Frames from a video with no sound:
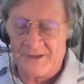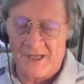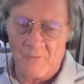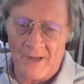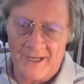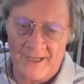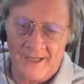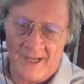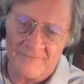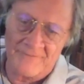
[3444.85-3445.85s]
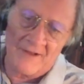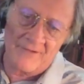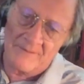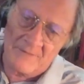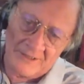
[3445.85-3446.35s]
but they went in and
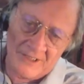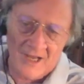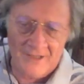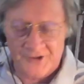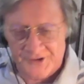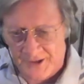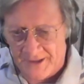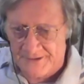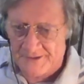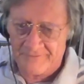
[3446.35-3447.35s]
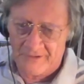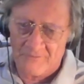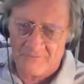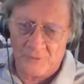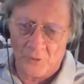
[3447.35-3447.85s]
found him unconscious on his living
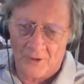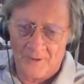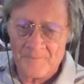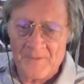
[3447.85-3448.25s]
room floor.